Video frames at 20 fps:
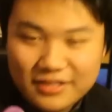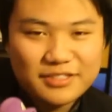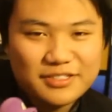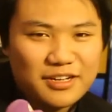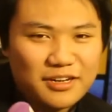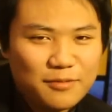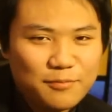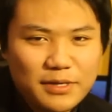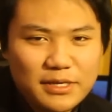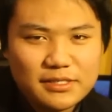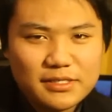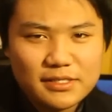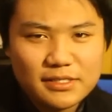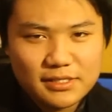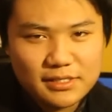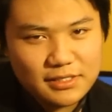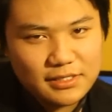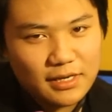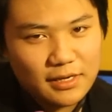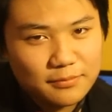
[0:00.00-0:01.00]
There's gonna be
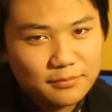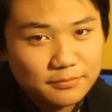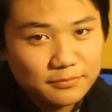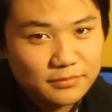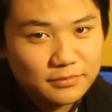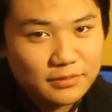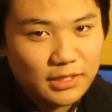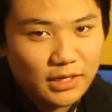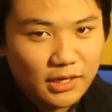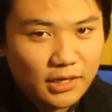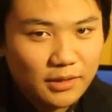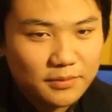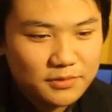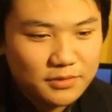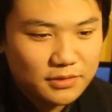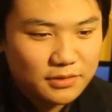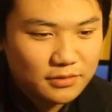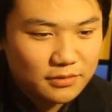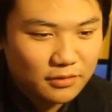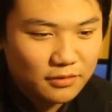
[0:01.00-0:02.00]
some
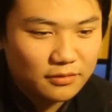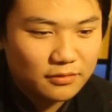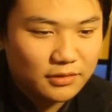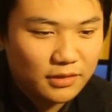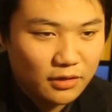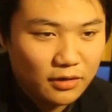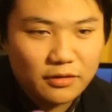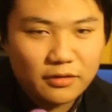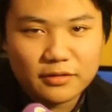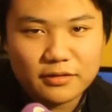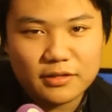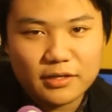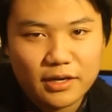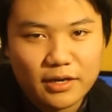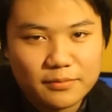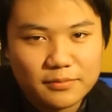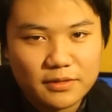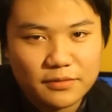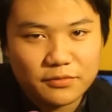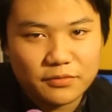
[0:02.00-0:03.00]
times, oh, a lot of
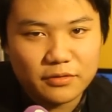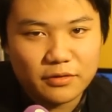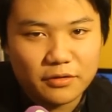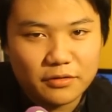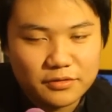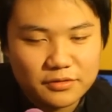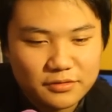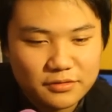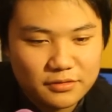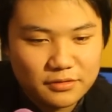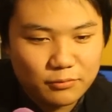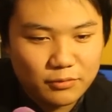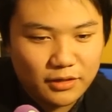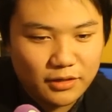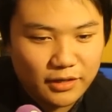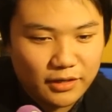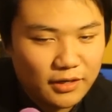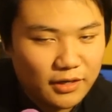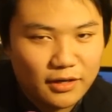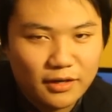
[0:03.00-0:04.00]
times have you noticed, where
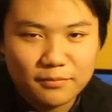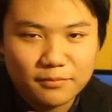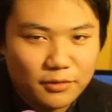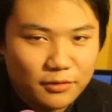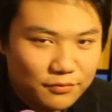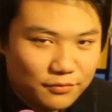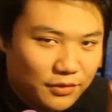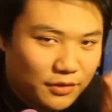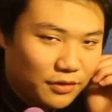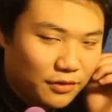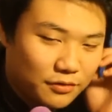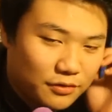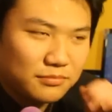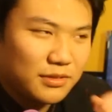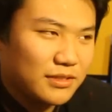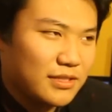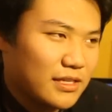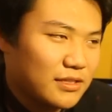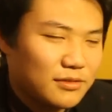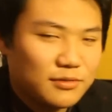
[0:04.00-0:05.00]
I can't upload videos.
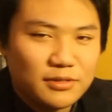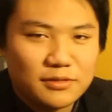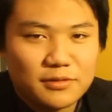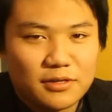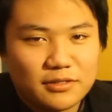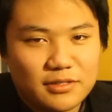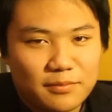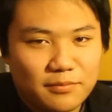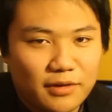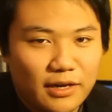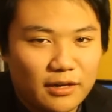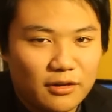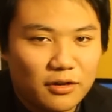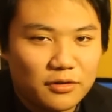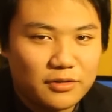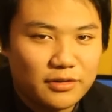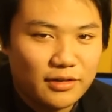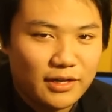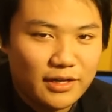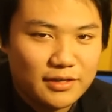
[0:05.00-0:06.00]
Now, that's just because I'm
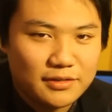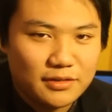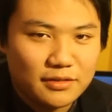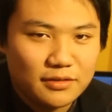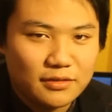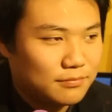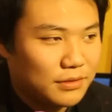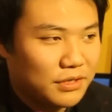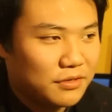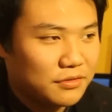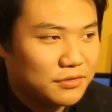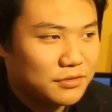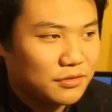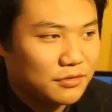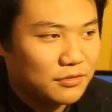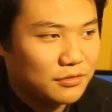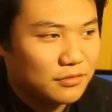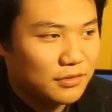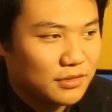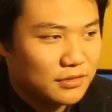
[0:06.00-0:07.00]
lo lazy, but
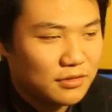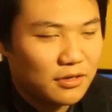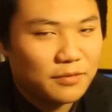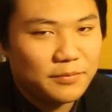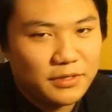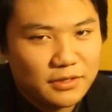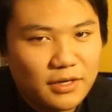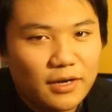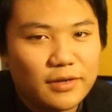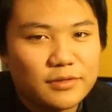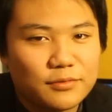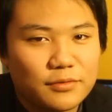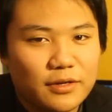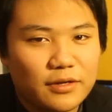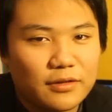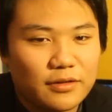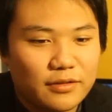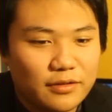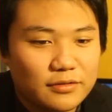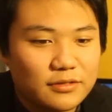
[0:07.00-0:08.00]
also there's gonna be times
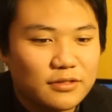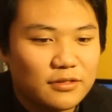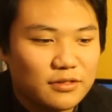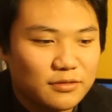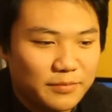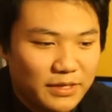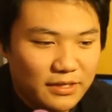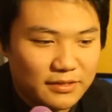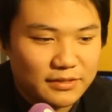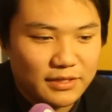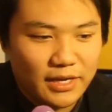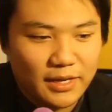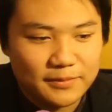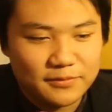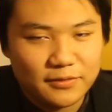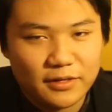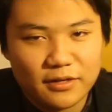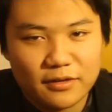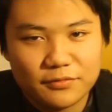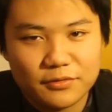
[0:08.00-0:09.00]
where there's gonna be
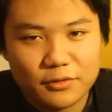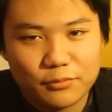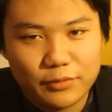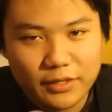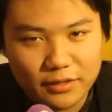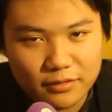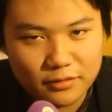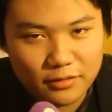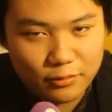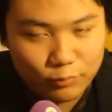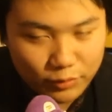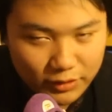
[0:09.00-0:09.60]
exams right after the, week the